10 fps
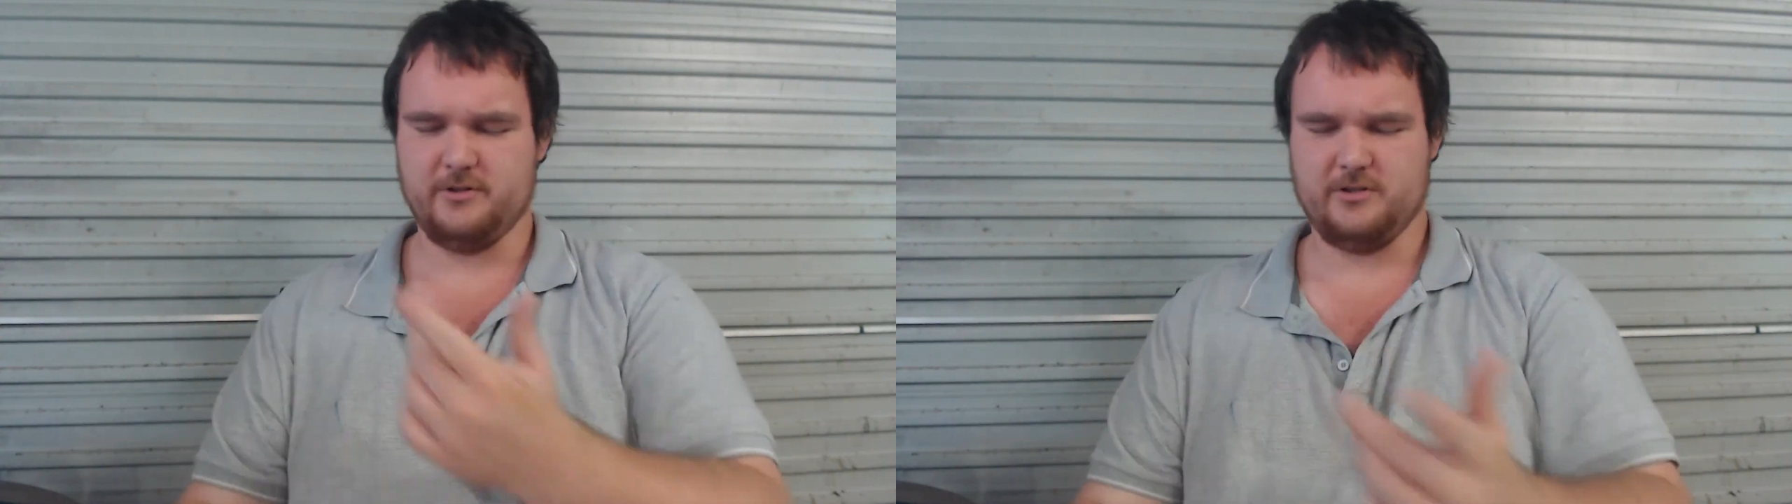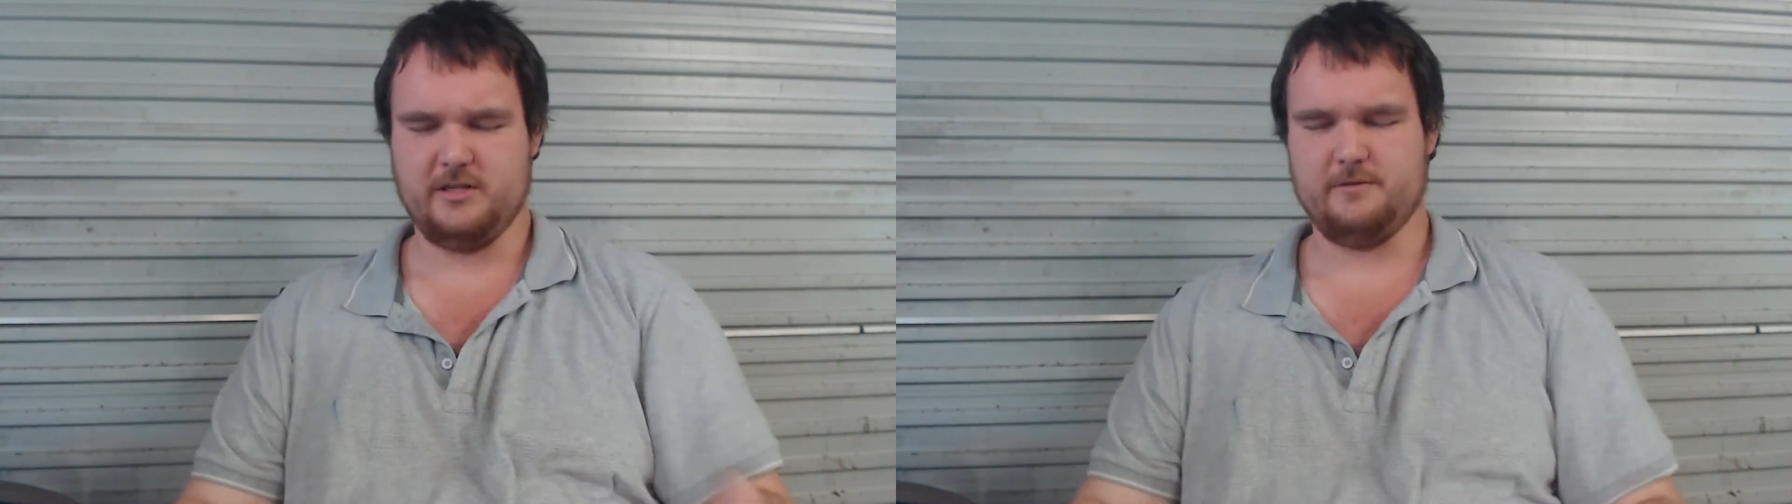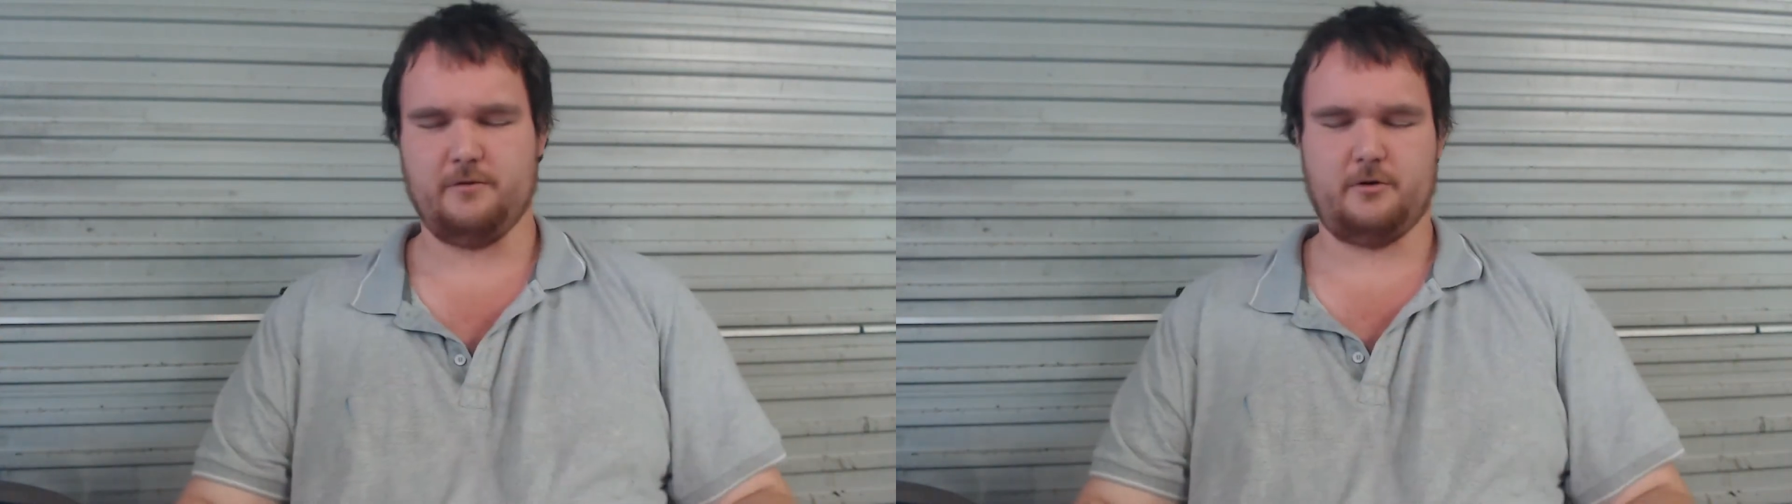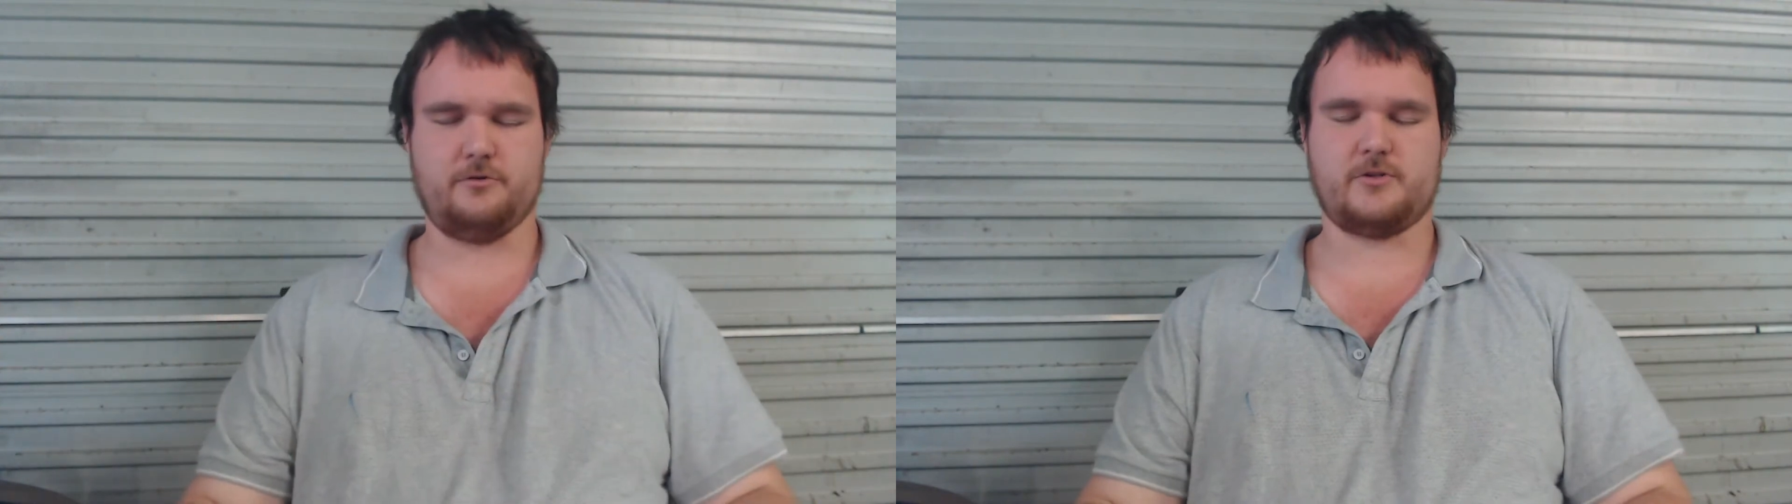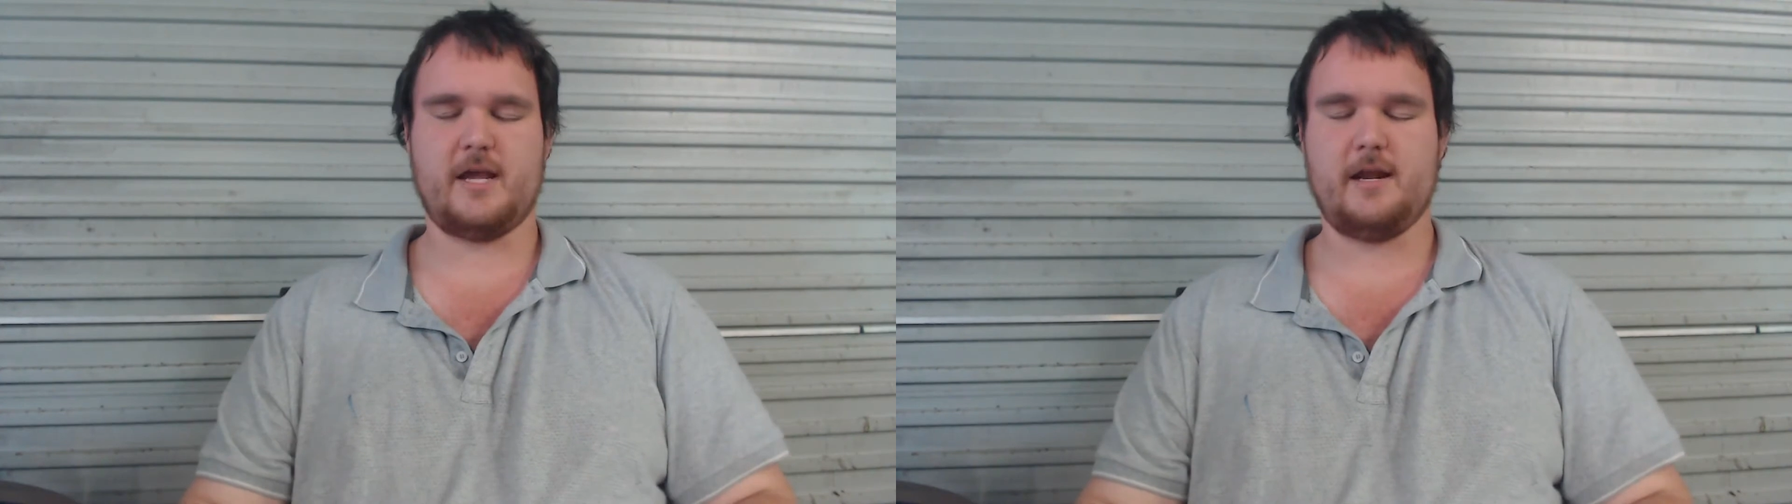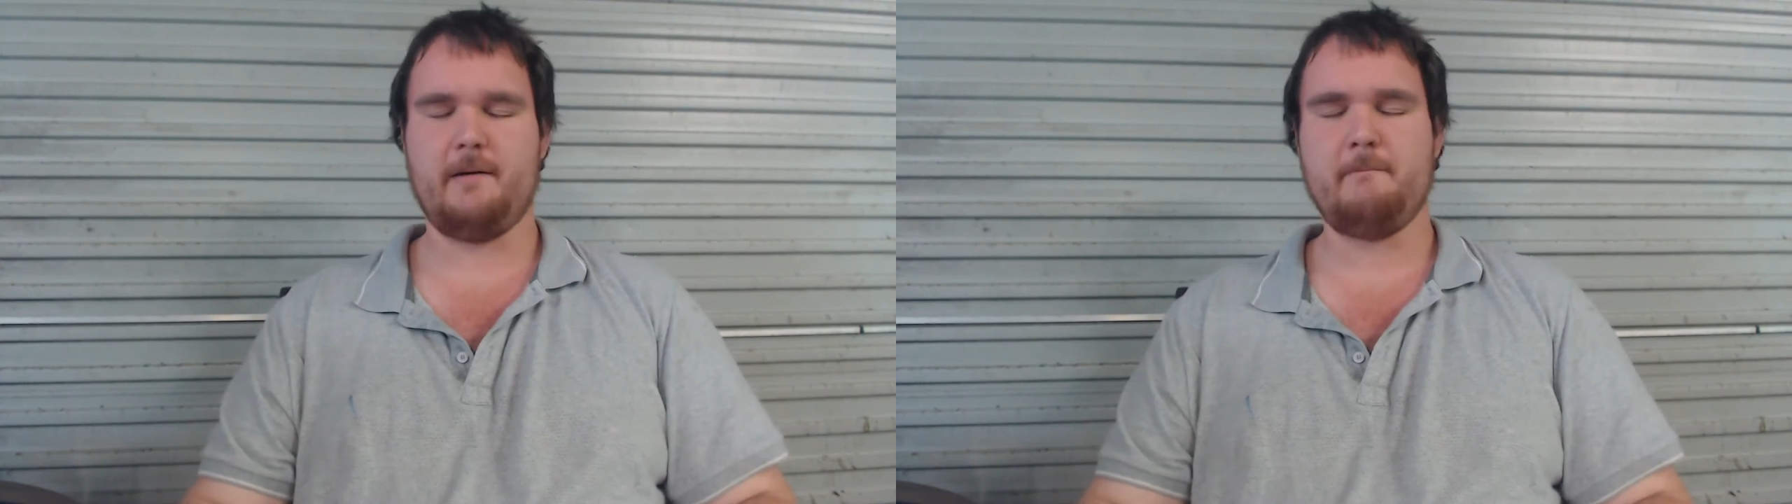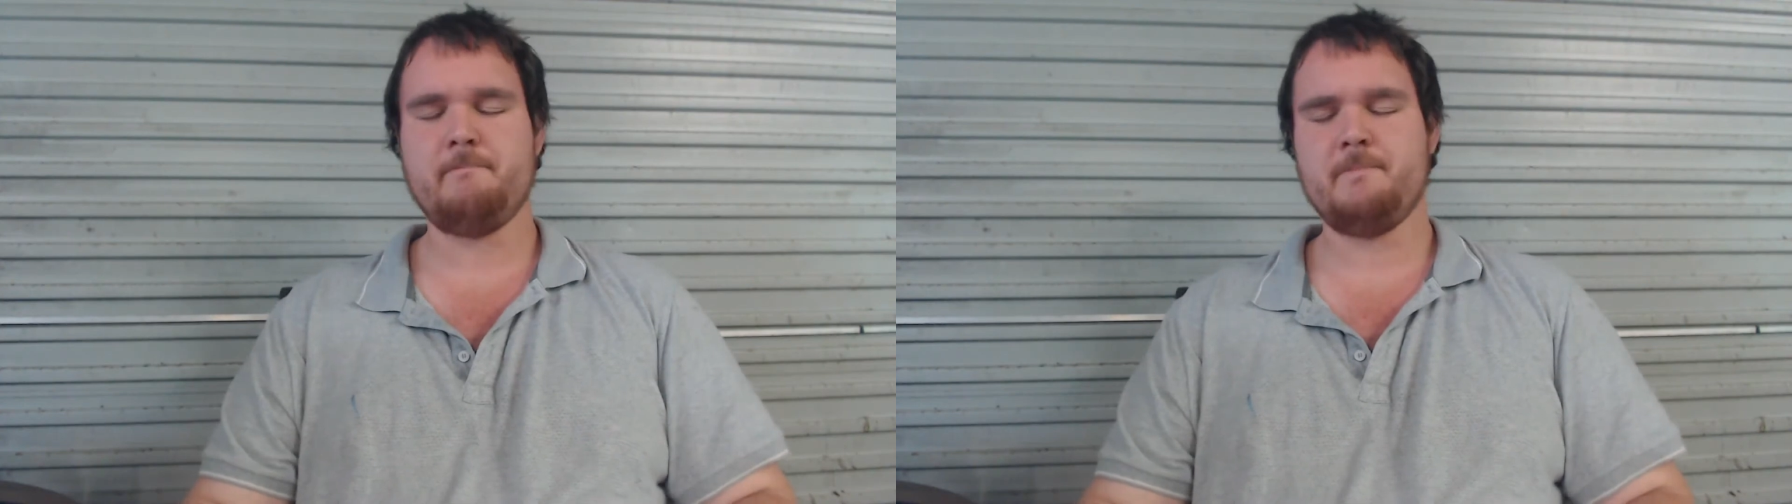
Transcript: distinctive of a Crusader.